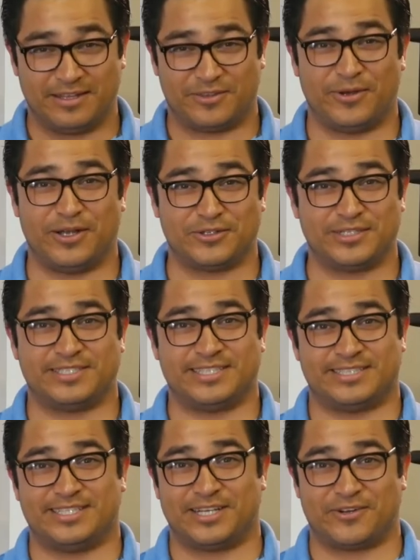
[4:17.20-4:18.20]

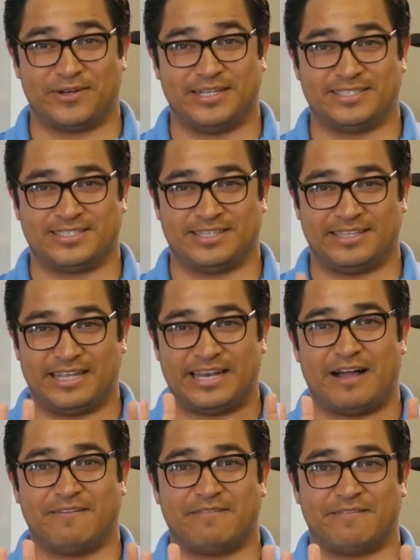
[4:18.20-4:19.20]
360 degrees laid
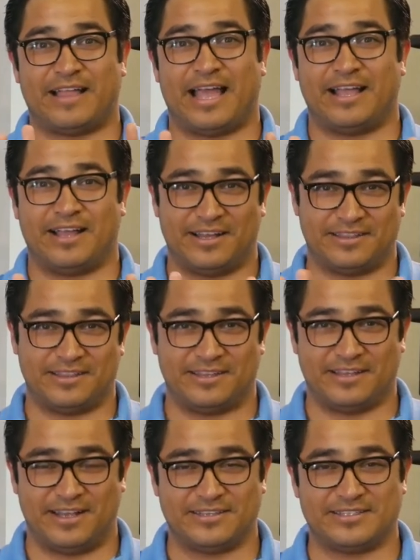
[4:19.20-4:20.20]
out flat on
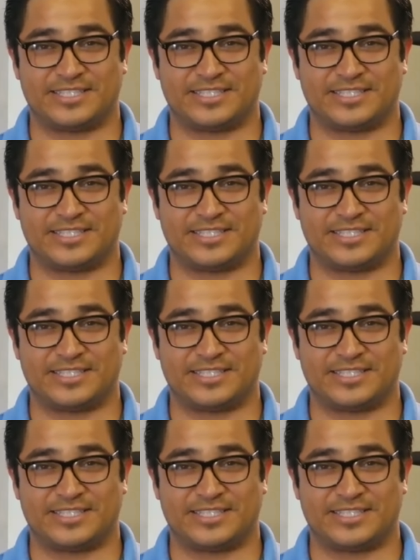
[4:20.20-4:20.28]
the, on the